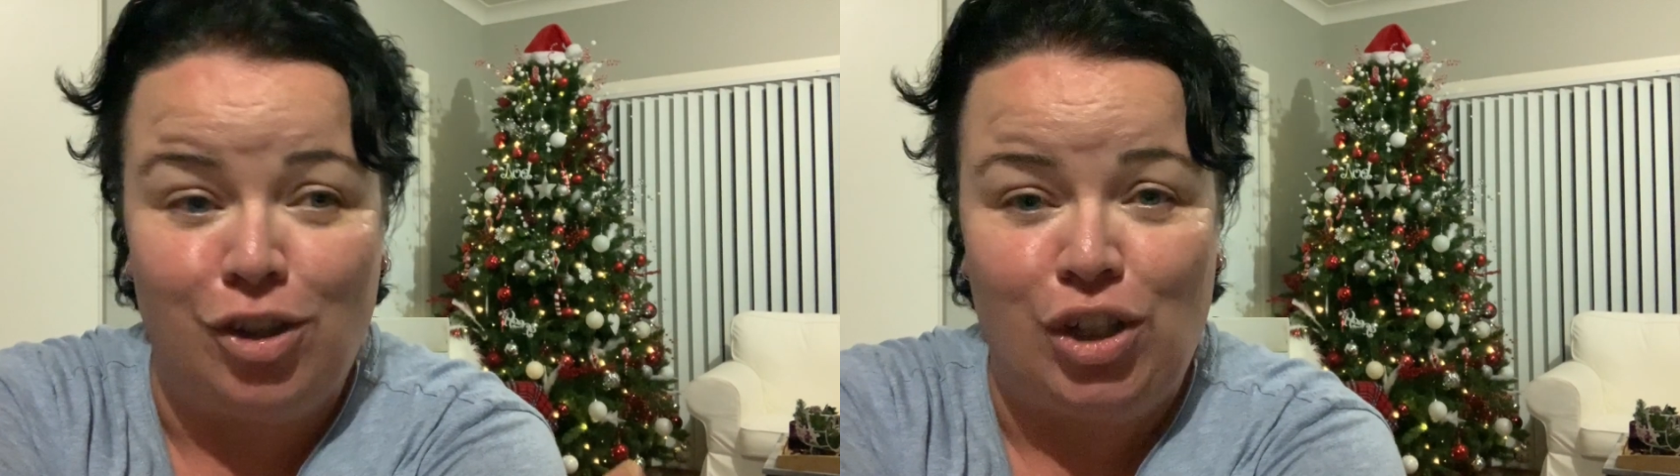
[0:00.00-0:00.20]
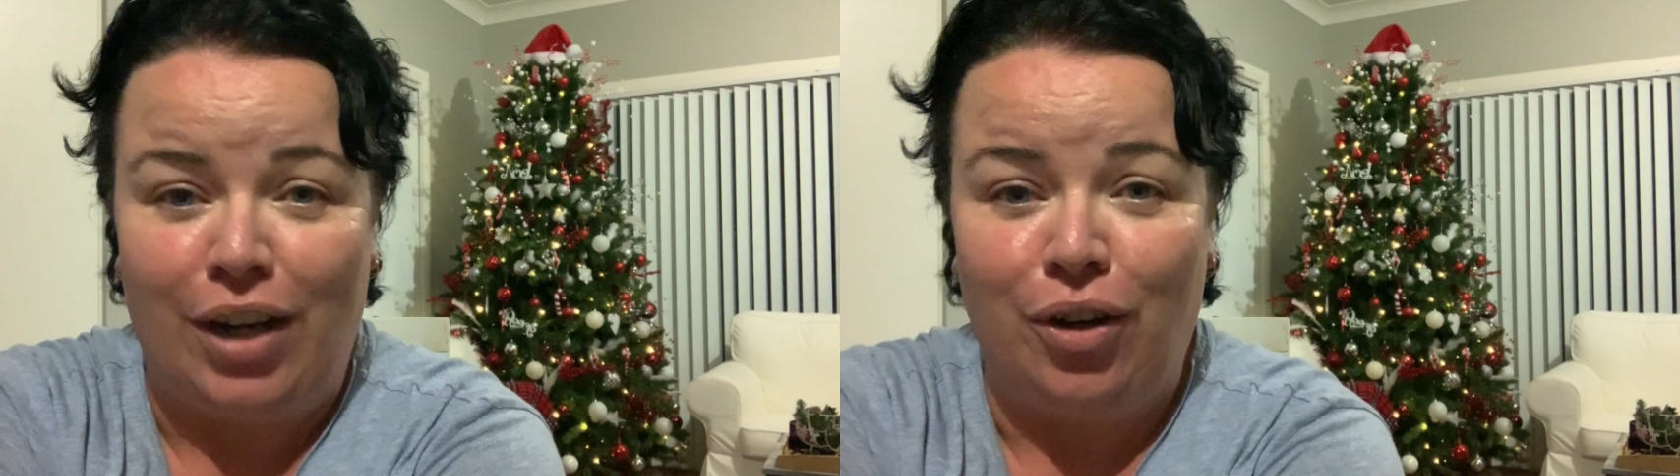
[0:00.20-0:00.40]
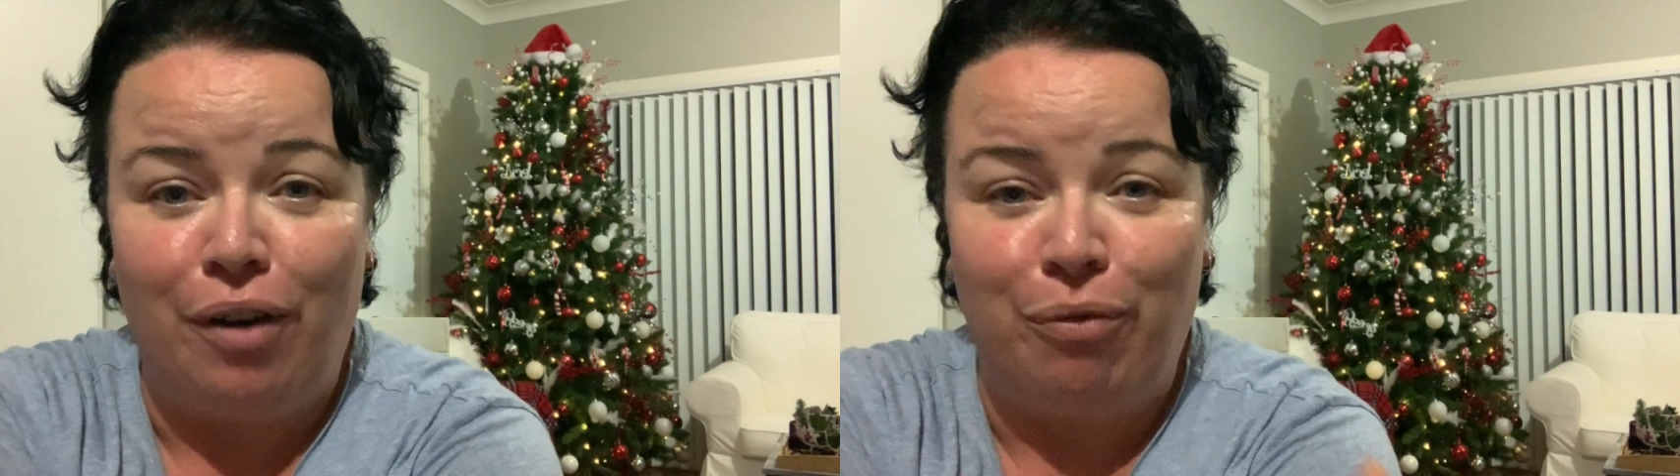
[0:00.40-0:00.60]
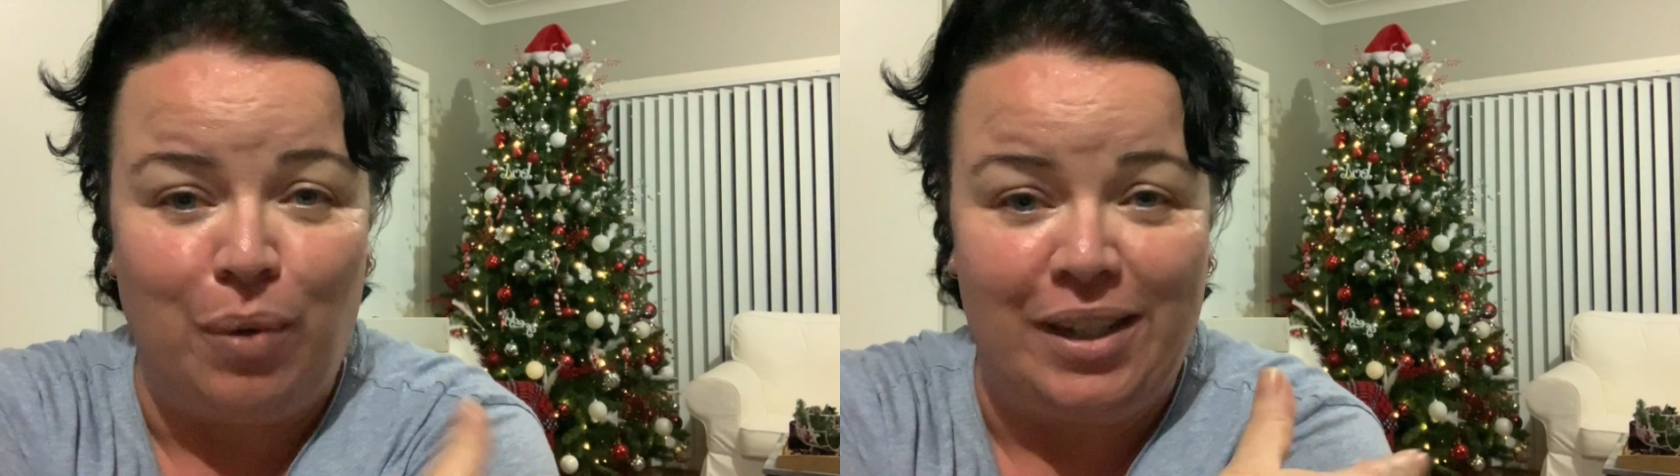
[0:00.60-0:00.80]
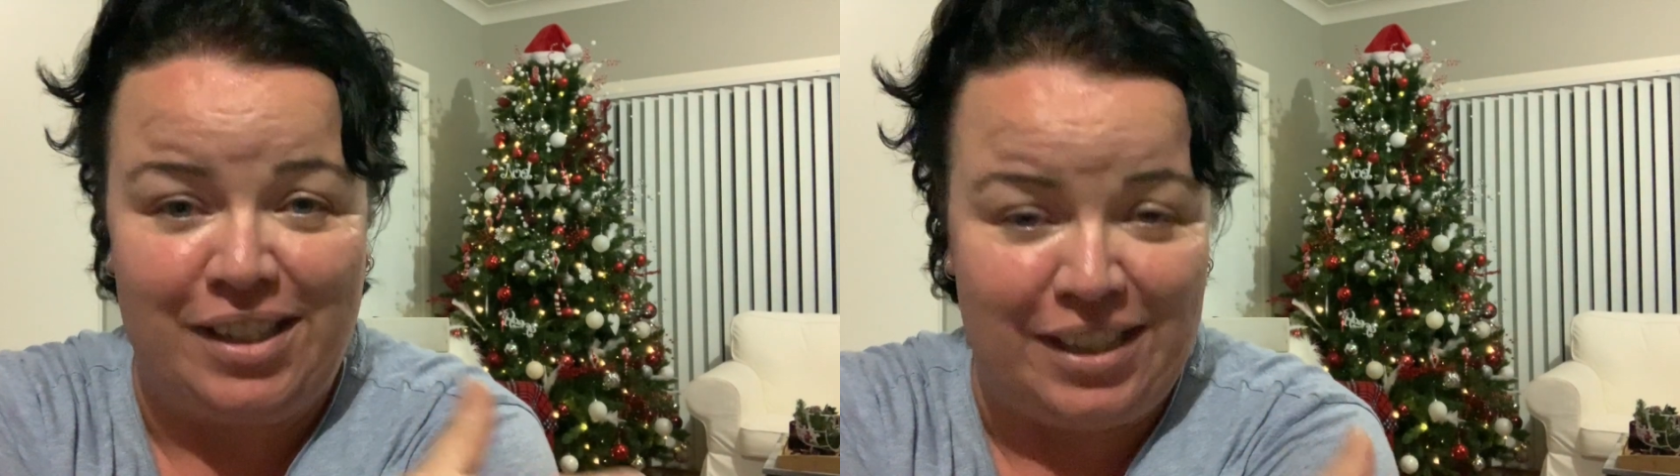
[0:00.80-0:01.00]
shut off
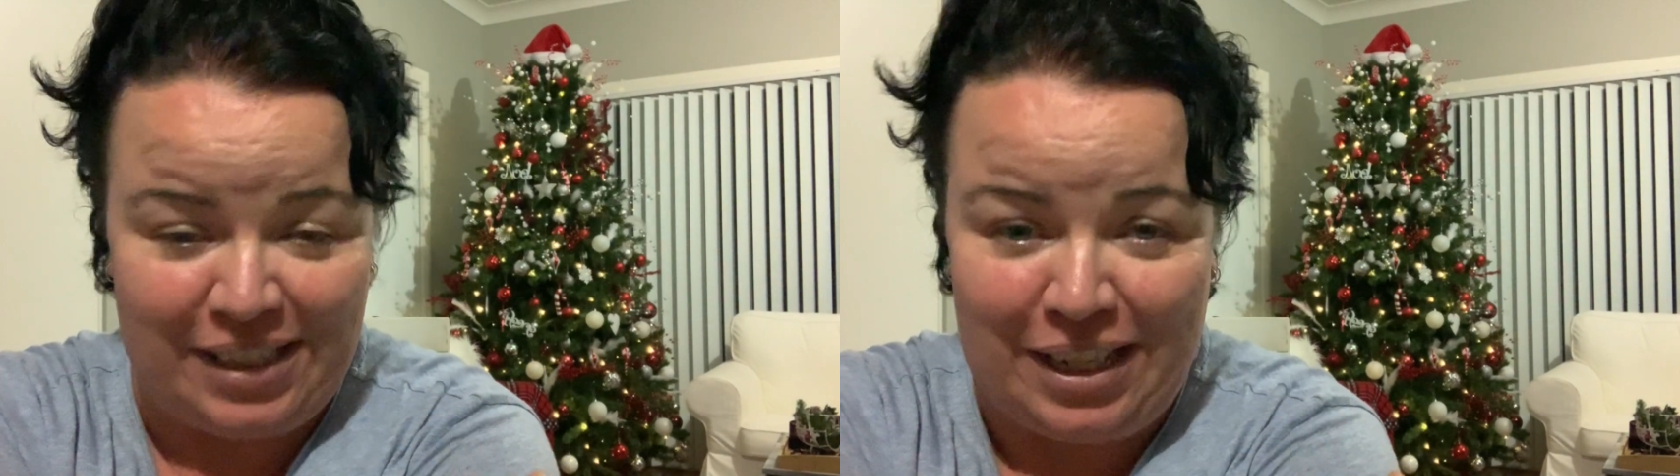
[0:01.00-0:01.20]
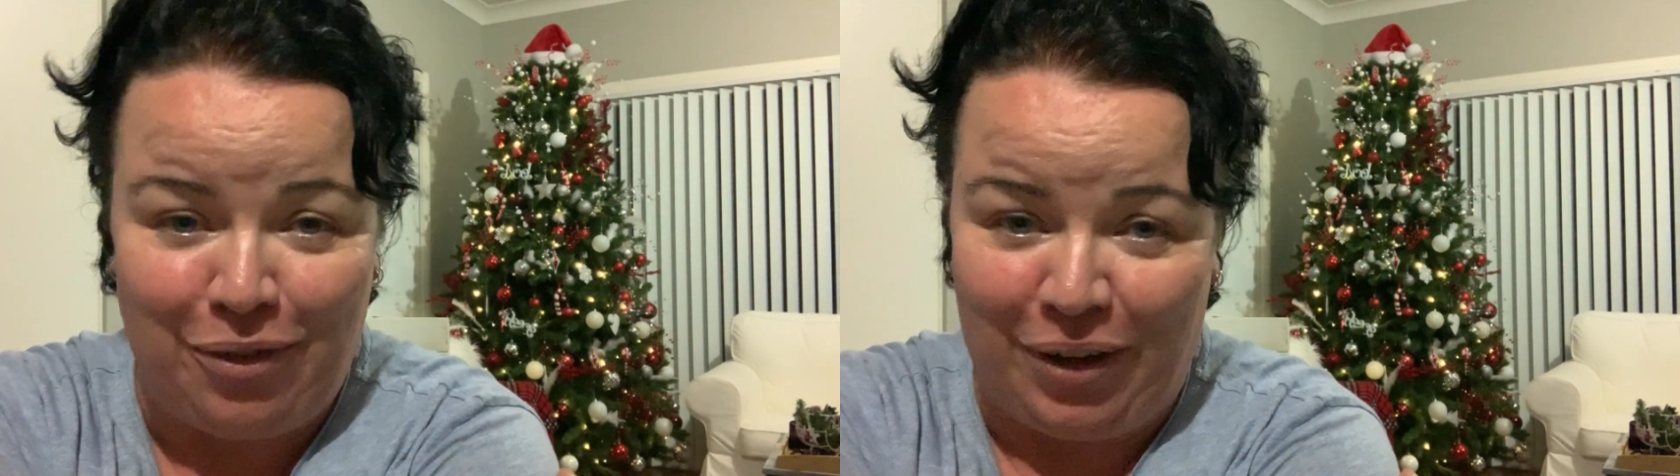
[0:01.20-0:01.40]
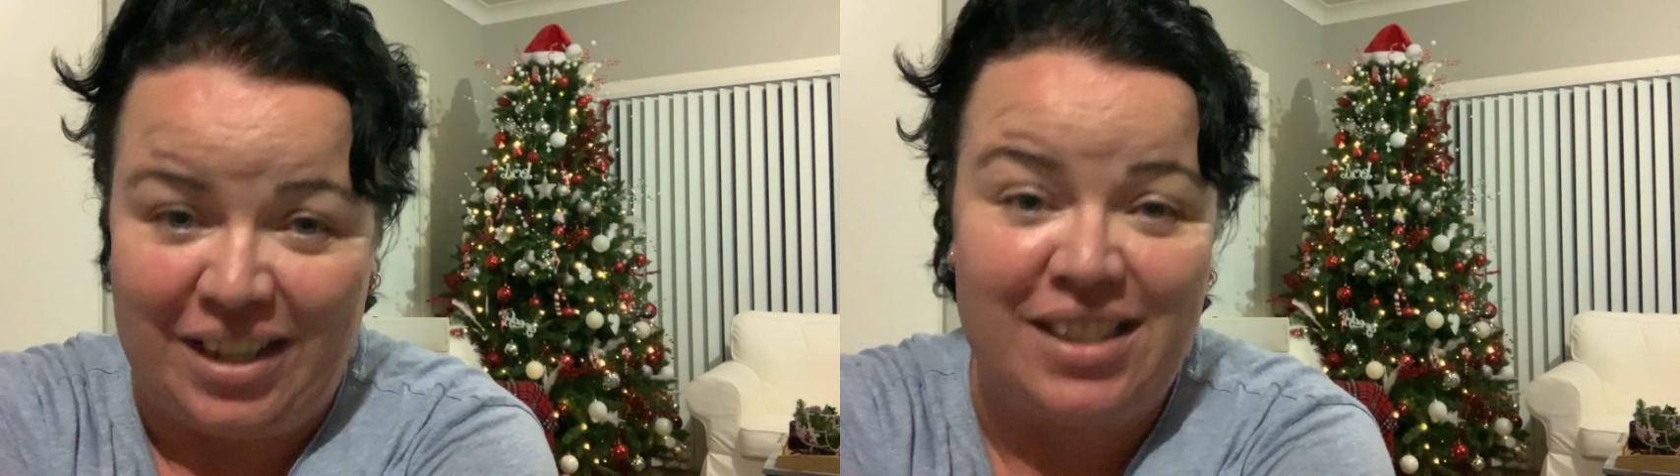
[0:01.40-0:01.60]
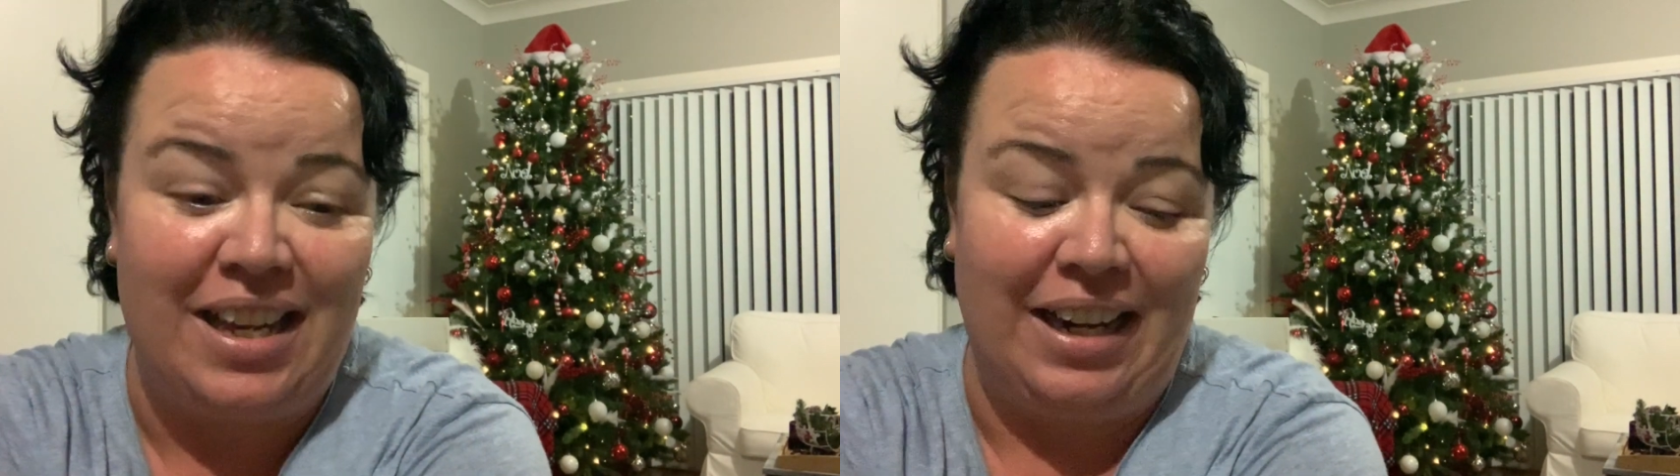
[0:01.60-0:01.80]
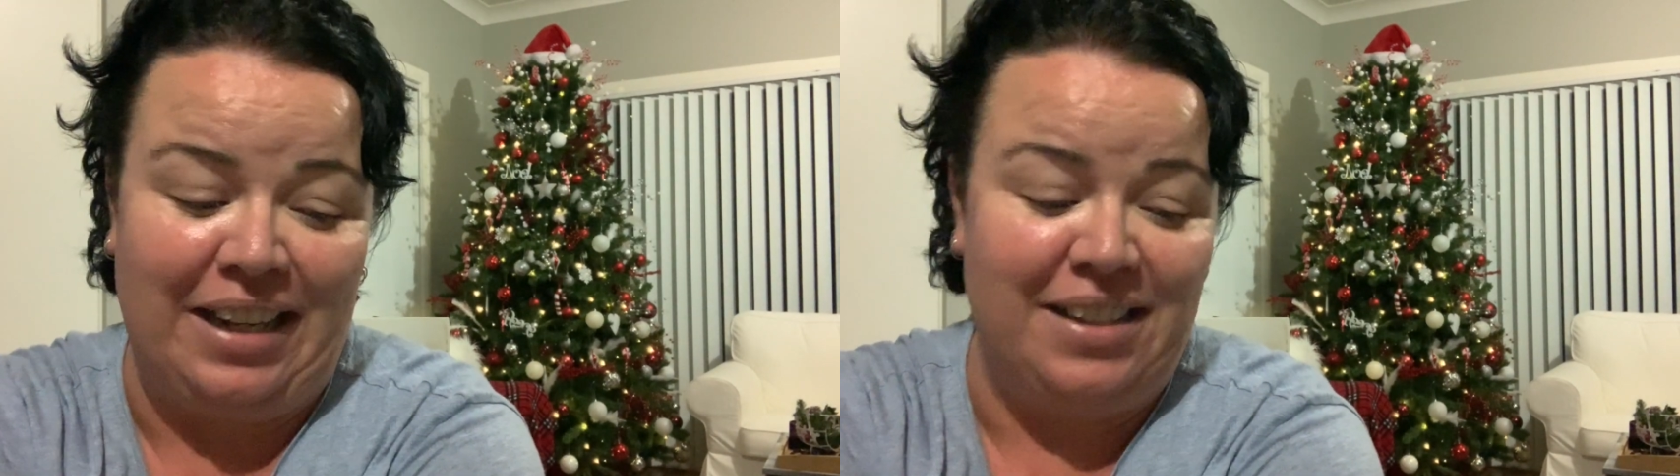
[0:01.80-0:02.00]
once the serious
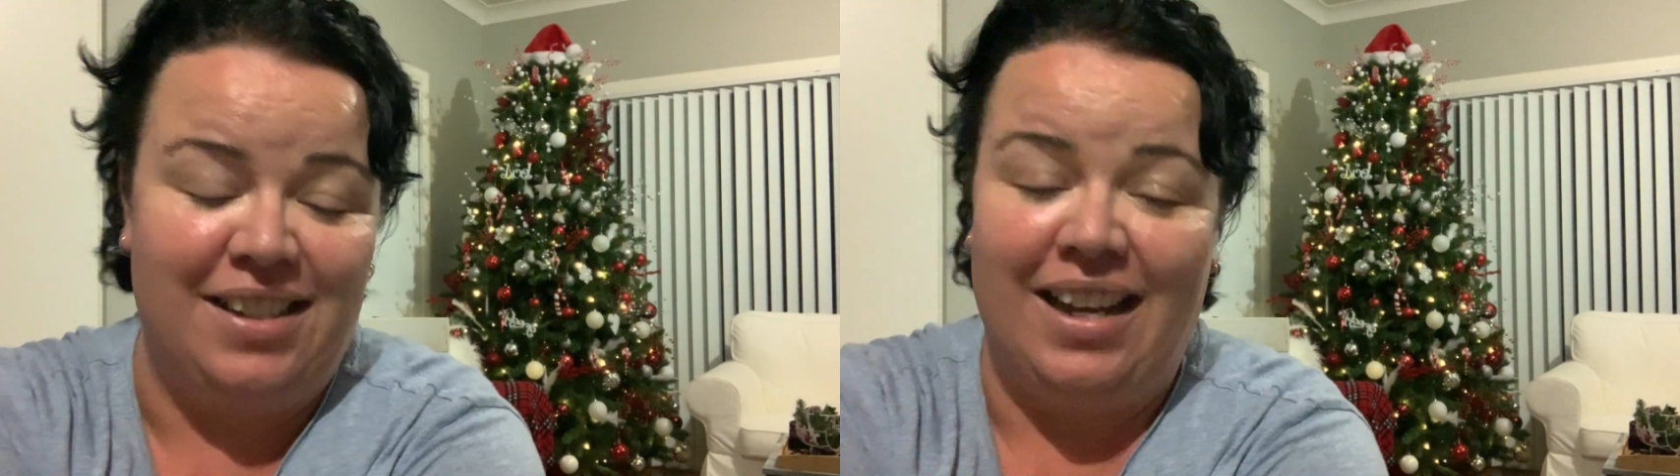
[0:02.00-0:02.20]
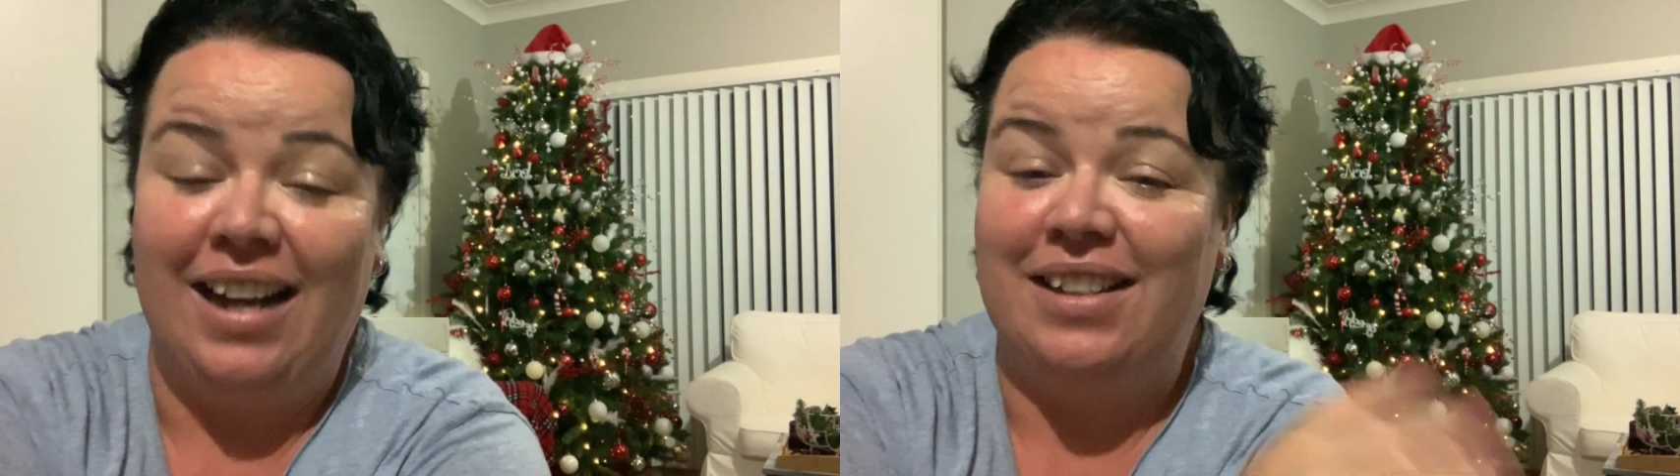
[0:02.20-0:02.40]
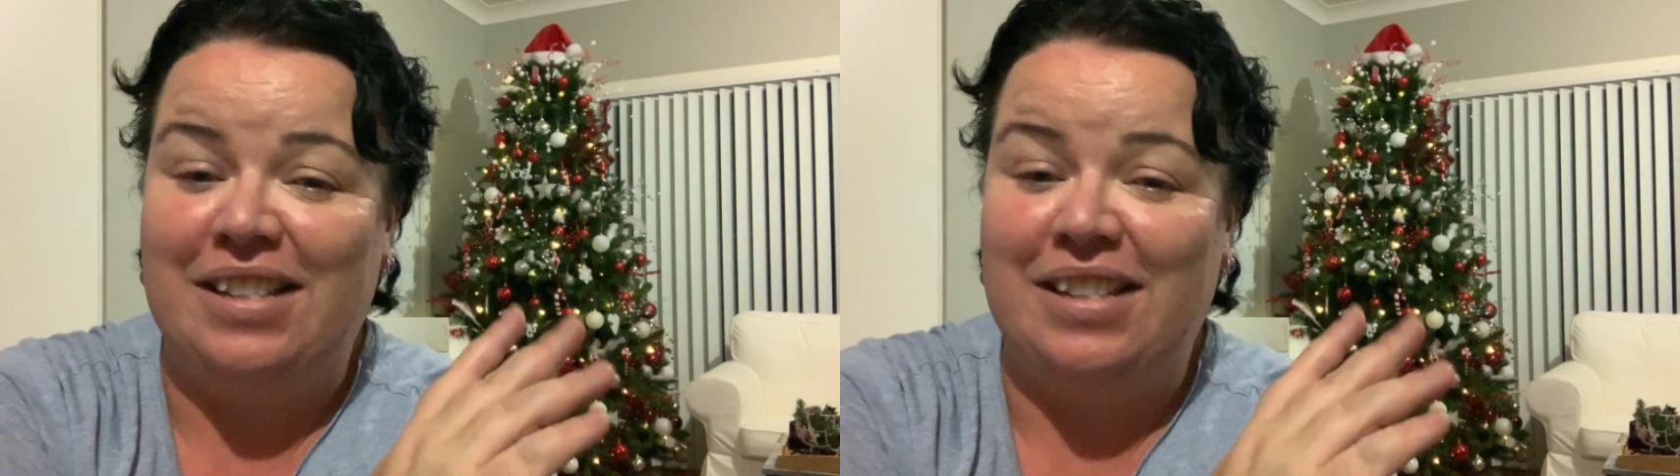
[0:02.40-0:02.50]
yelling starts.